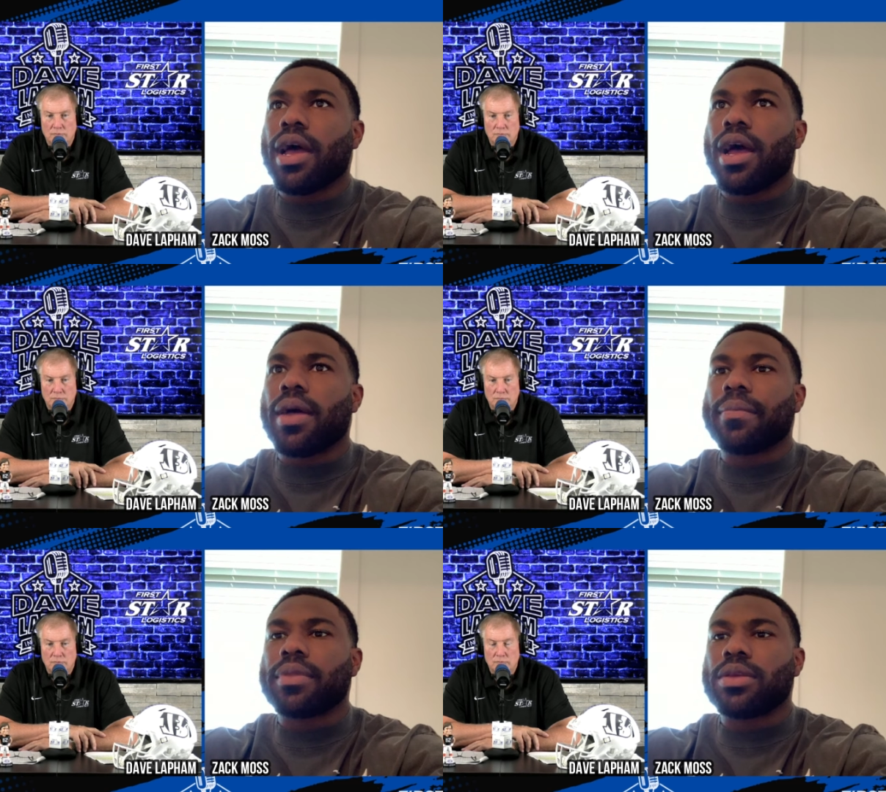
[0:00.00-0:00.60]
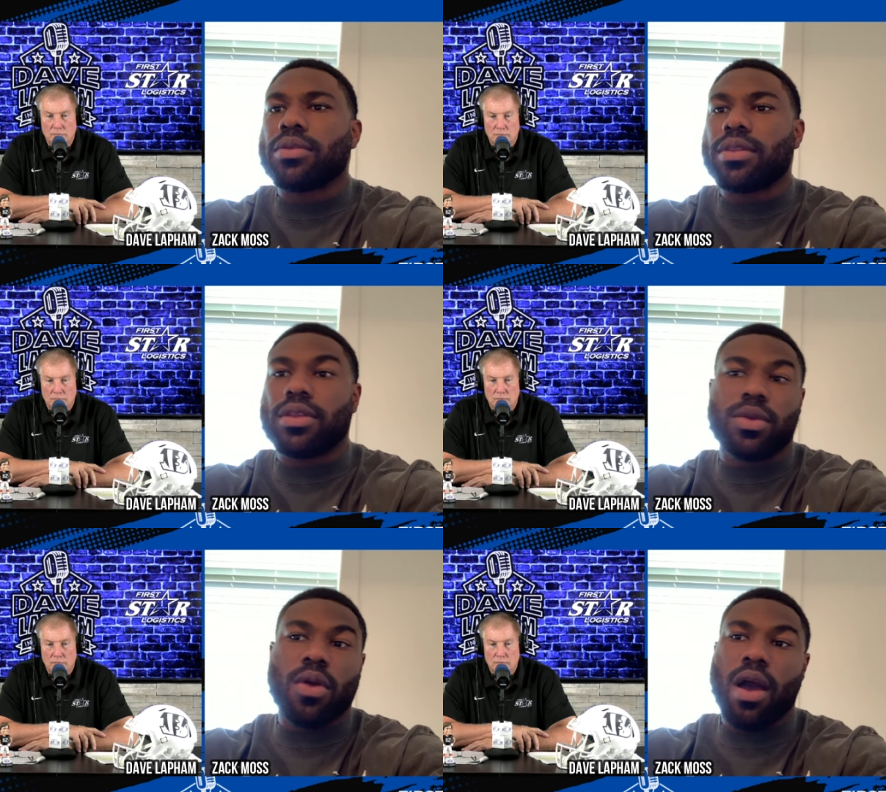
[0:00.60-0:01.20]
Speaker 1: um, you
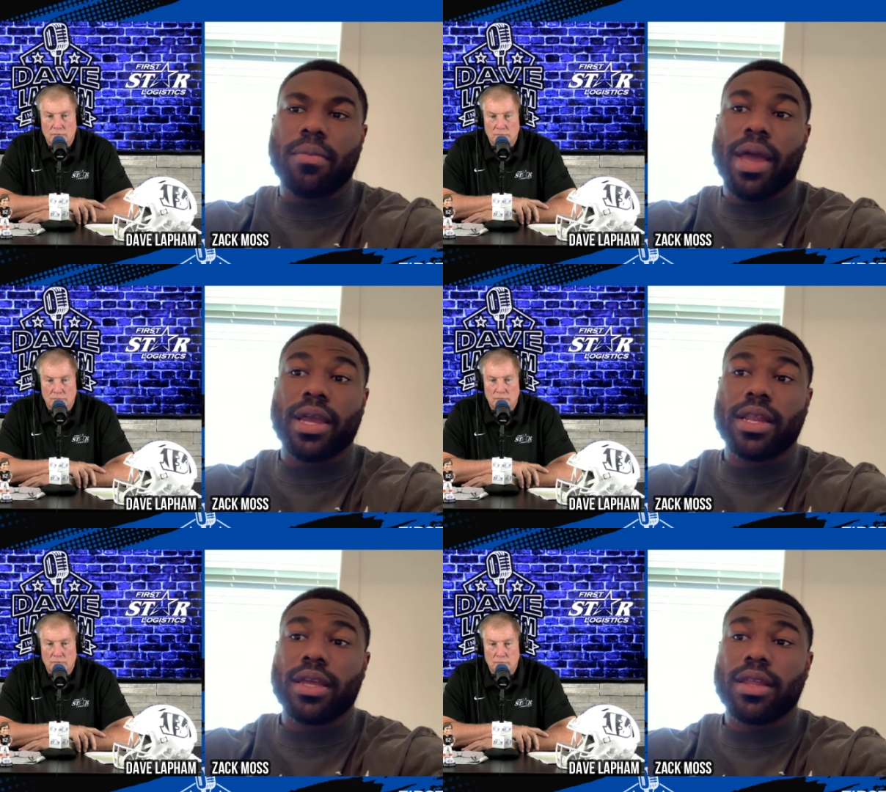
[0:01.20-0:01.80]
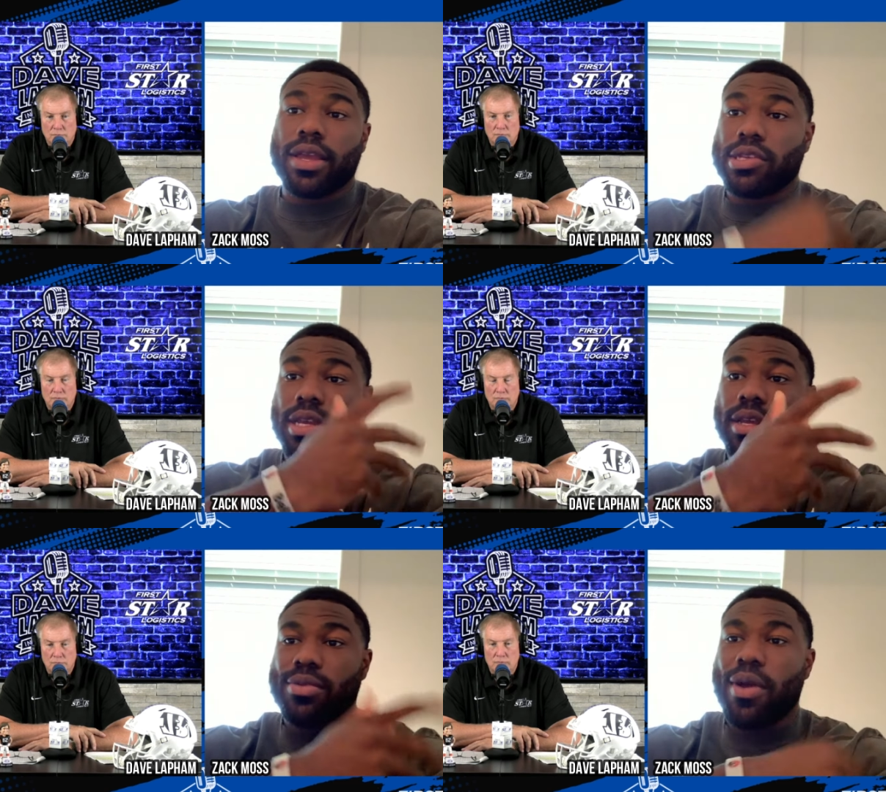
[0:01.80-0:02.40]
you automatically, like you
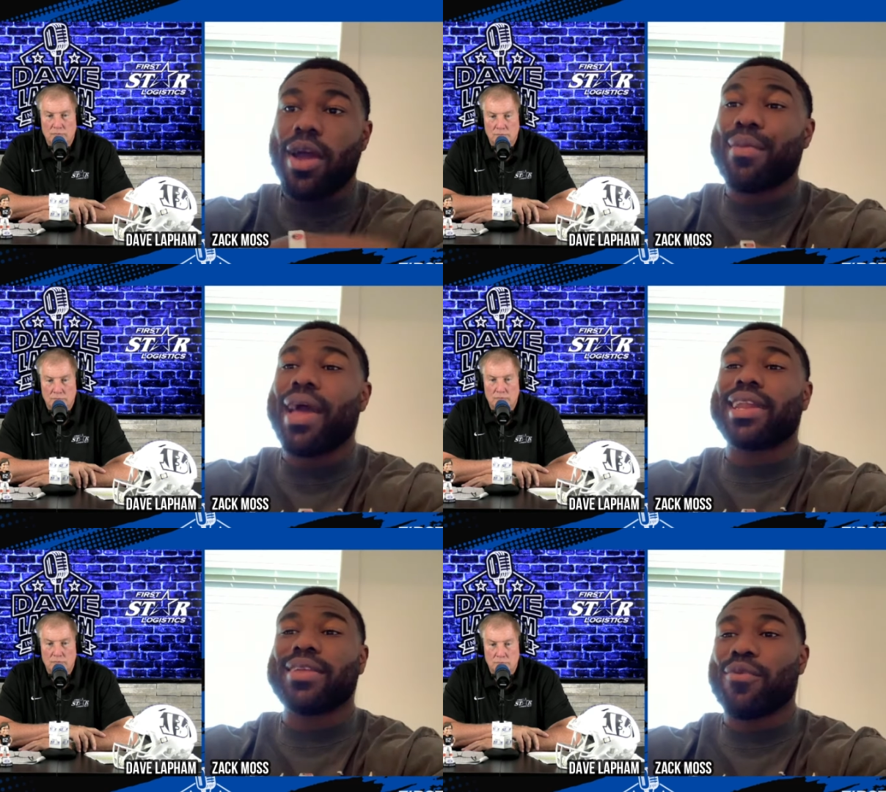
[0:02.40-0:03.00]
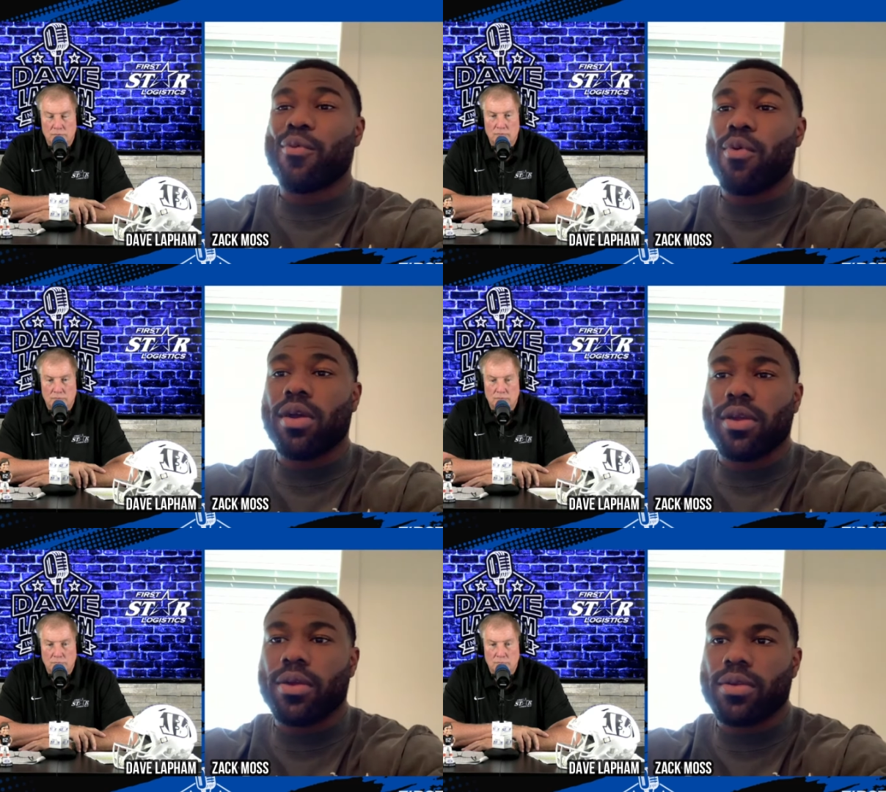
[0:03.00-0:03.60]
said, you automatically for
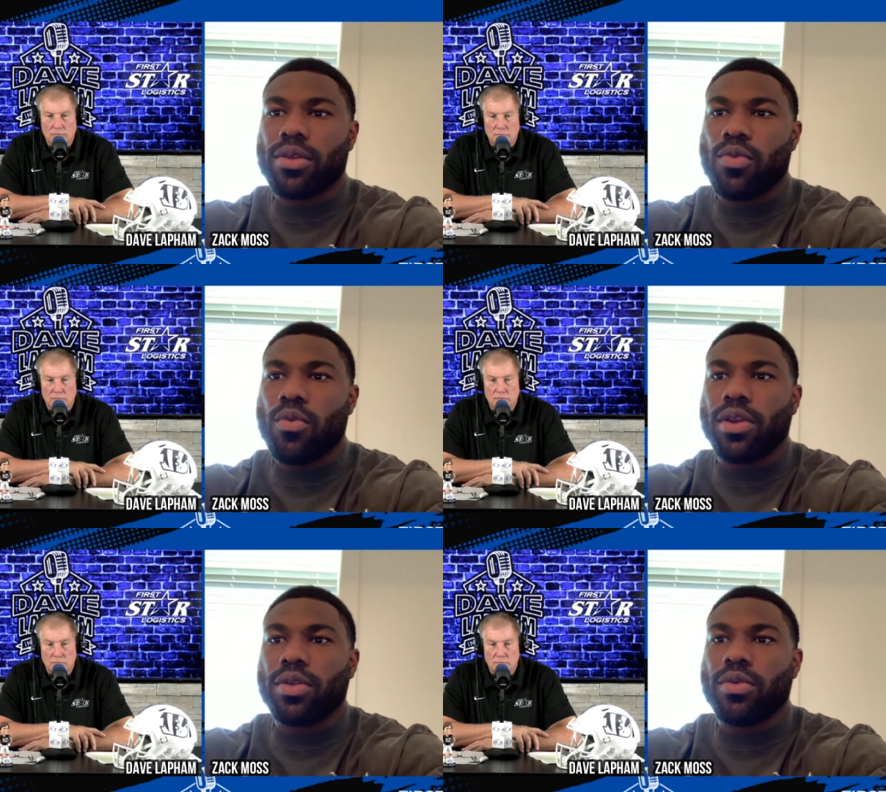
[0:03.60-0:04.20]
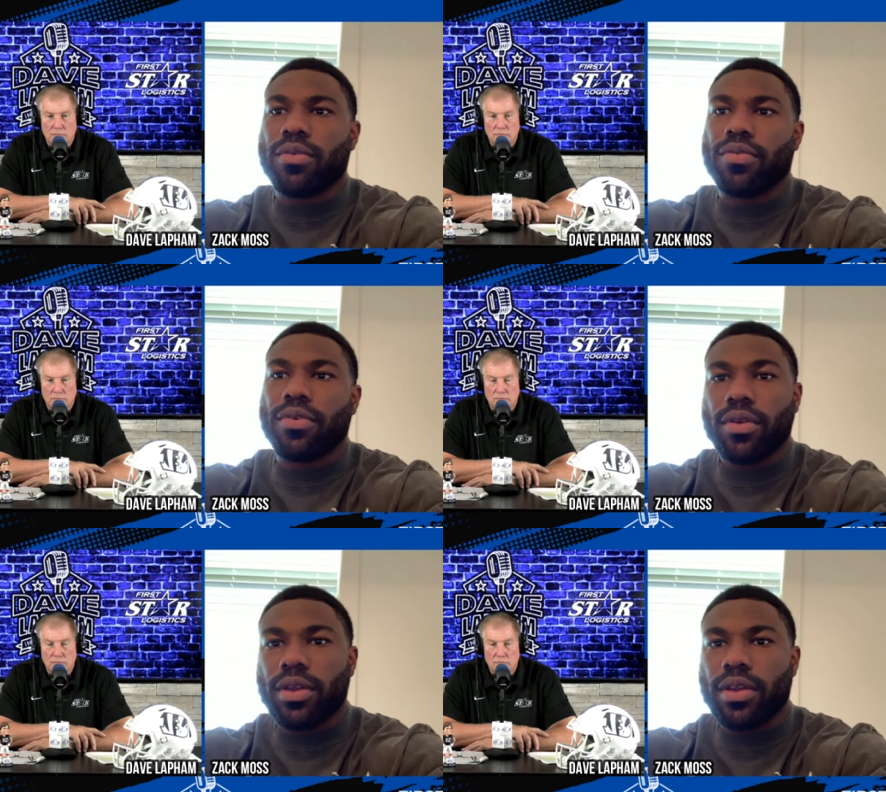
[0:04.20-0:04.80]
one, or you want to do it
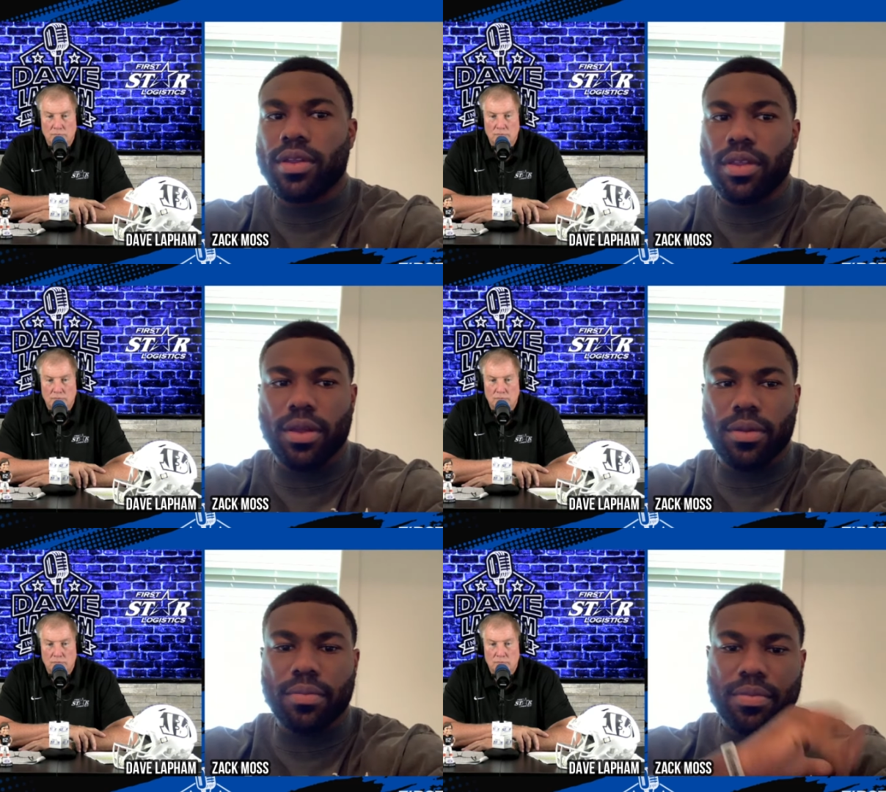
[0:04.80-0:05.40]
for you know